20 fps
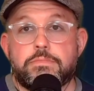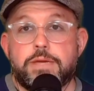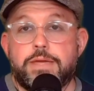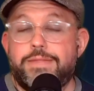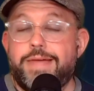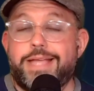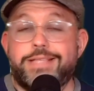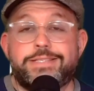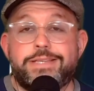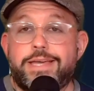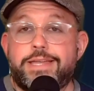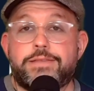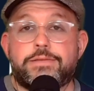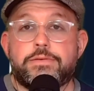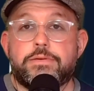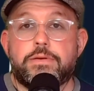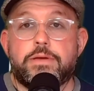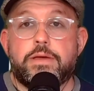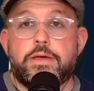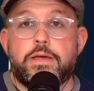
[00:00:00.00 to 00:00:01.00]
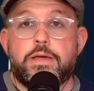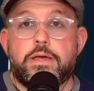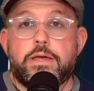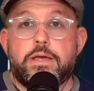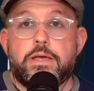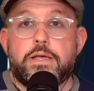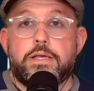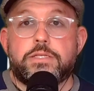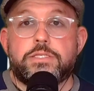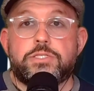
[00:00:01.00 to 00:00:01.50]
And that's it.
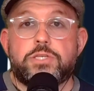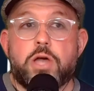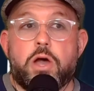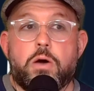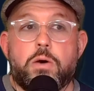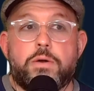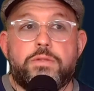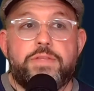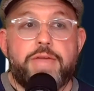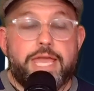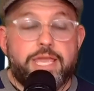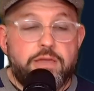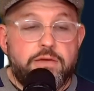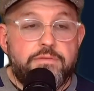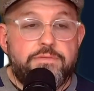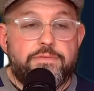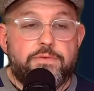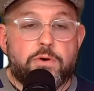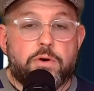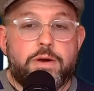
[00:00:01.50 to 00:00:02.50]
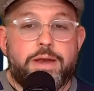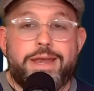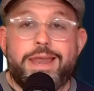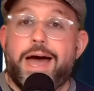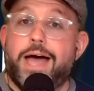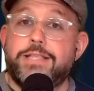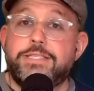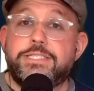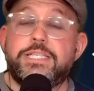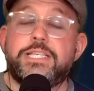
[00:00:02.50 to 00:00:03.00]
So thank you for an
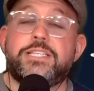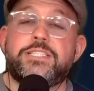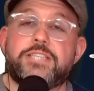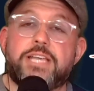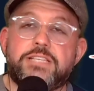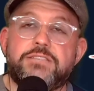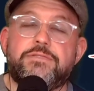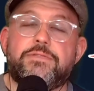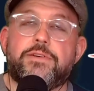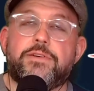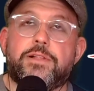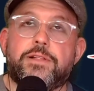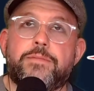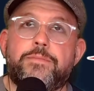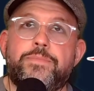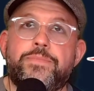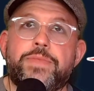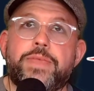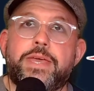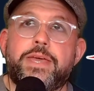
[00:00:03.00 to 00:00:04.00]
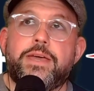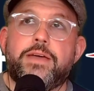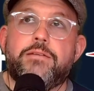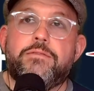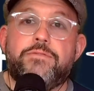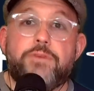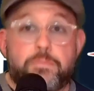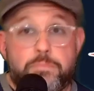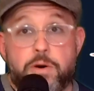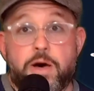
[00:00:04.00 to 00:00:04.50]
unsuccessful
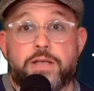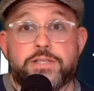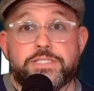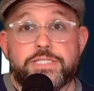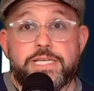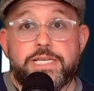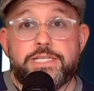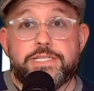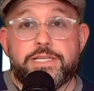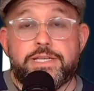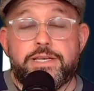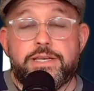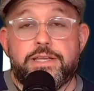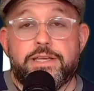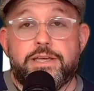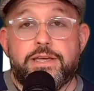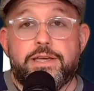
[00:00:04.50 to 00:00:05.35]
football season,